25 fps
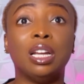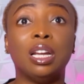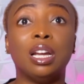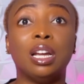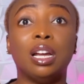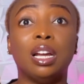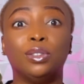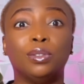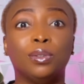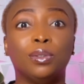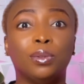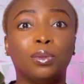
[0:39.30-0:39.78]

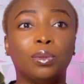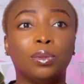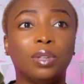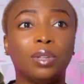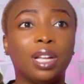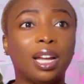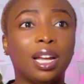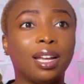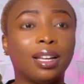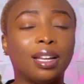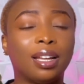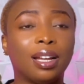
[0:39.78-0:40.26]

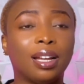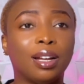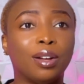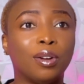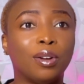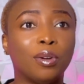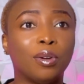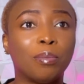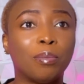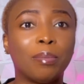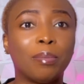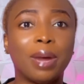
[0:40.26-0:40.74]
like
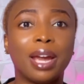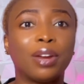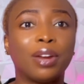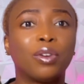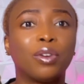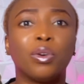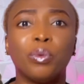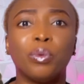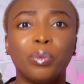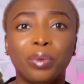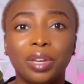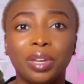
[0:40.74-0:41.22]

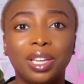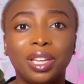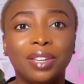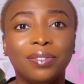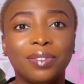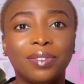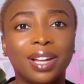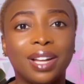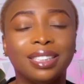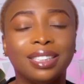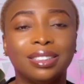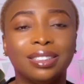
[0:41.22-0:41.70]
microwave,
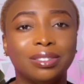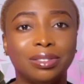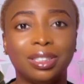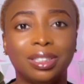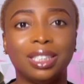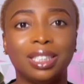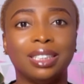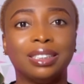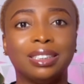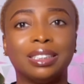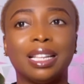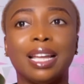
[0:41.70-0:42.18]
and the
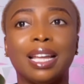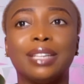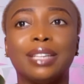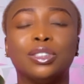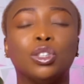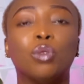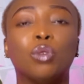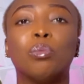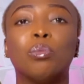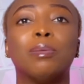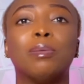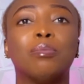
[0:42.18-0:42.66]
rest, like
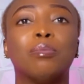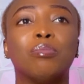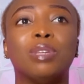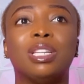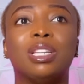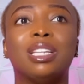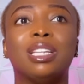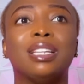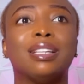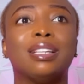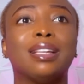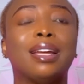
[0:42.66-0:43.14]
some might be
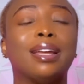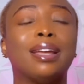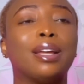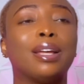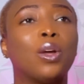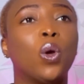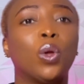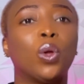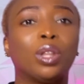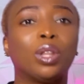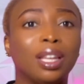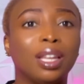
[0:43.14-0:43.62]
making like
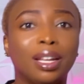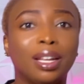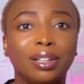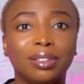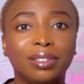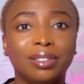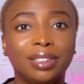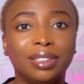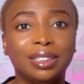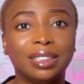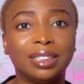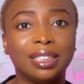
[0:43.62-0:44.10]

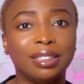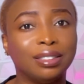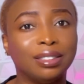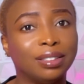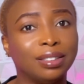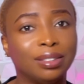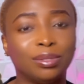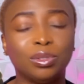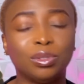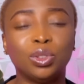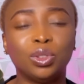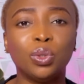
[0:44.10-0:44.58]
cutleries, and
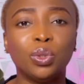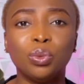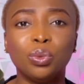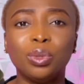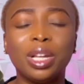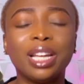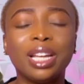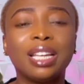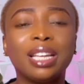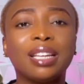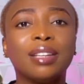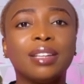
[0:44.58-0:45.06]

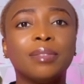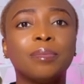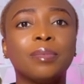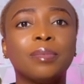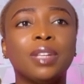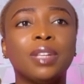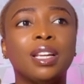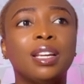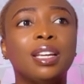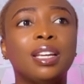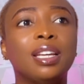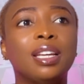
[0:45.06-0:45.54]
like
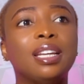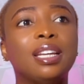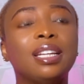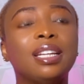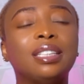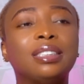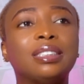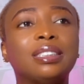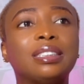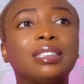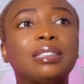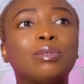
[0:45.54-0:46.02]

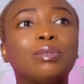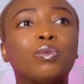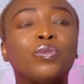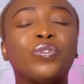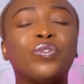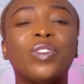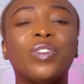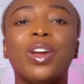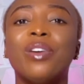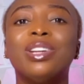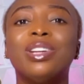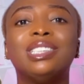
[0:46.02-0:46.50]
it's
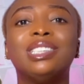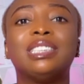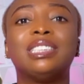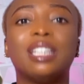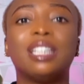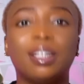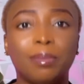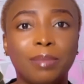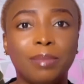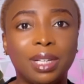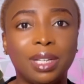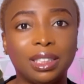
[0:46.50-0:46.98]
very
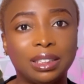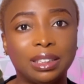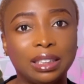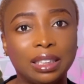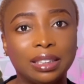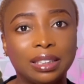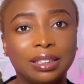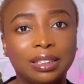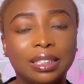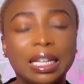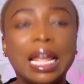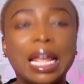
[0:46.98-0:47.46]

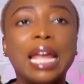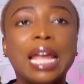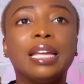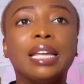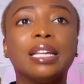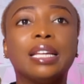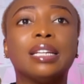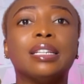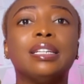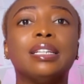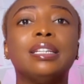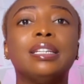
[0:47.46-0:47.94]
segmented.
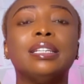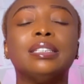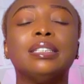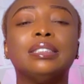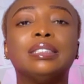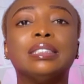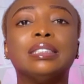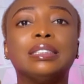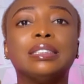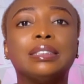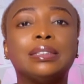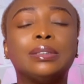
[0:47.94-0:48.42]
Like it
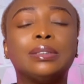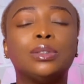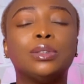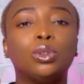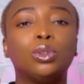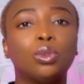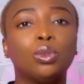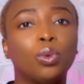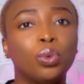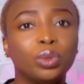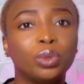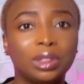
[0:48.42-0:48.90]
is
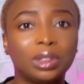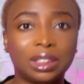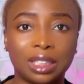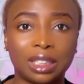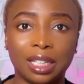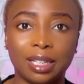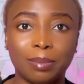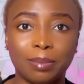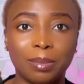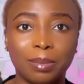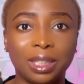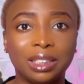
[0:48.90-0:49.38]
so
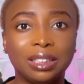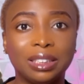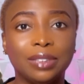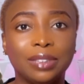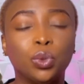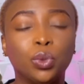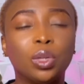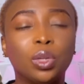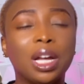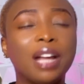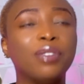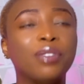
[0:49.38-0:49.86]
segmented, you
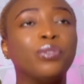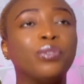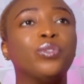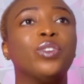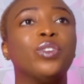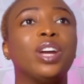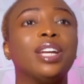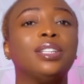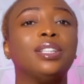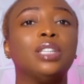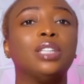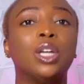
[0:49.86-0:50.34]
can't
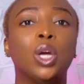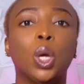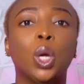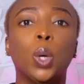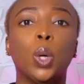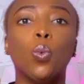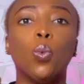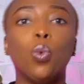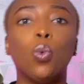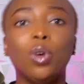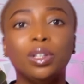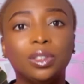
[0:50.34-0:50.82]
find
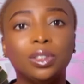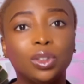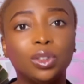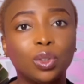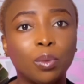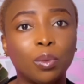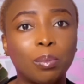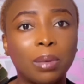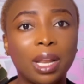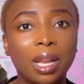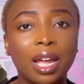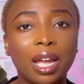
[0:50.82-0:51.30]
one
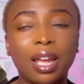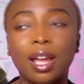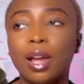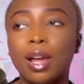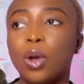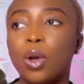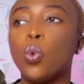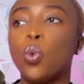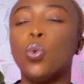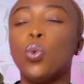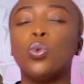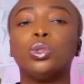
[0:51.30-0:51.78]
supplier
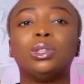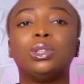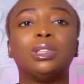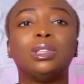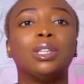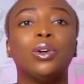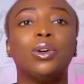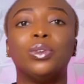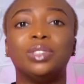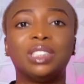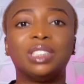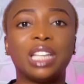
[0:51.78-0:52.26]
who
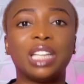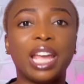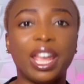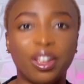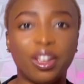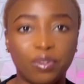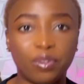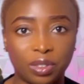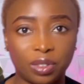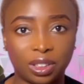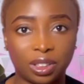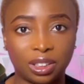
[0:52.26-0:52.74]
sells
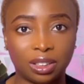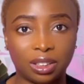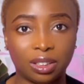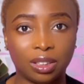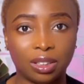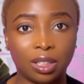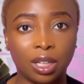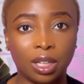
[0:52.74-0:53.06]
everything.